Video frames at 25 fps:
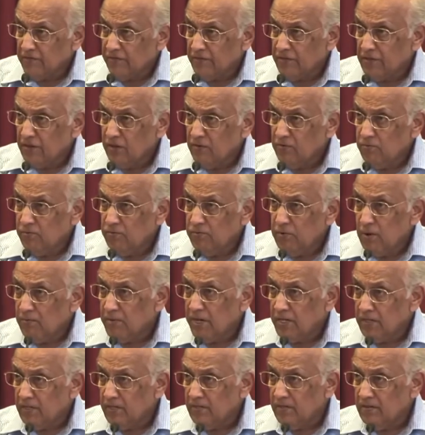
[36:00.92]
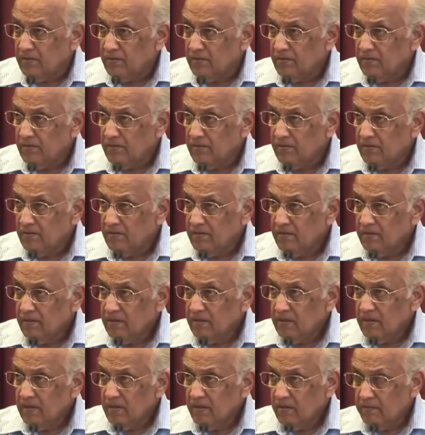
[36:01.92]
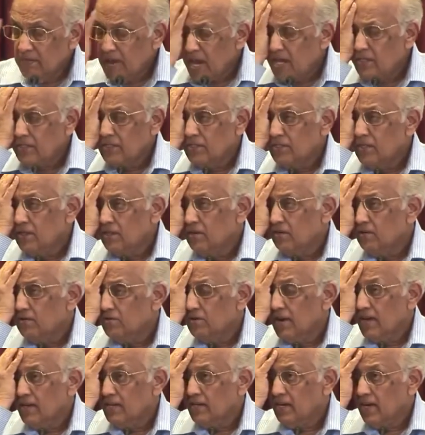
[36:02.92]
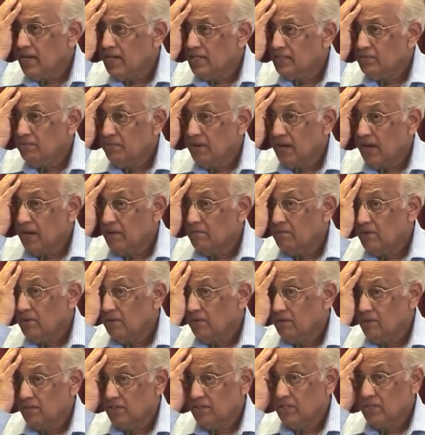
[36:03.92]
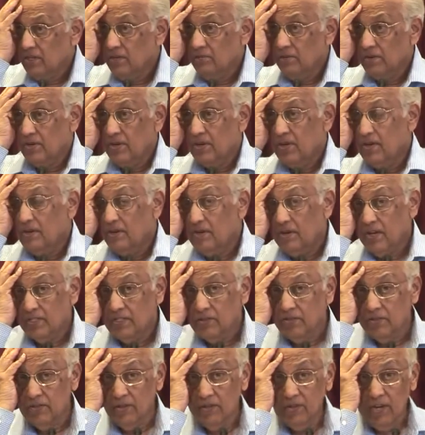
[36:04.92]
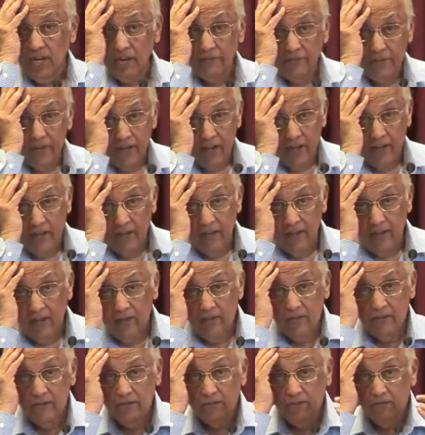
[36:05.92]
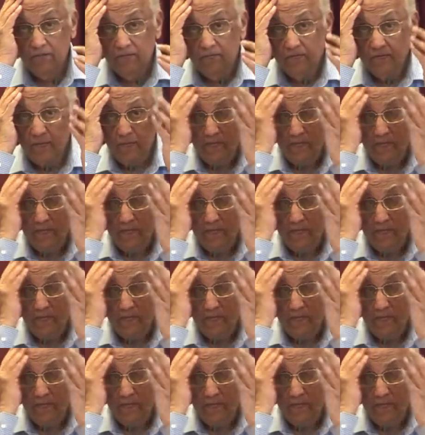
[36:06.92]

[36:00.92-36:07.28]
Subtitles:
after a woman, imagine that your right eye is blind, but you can still lust with your left eye. So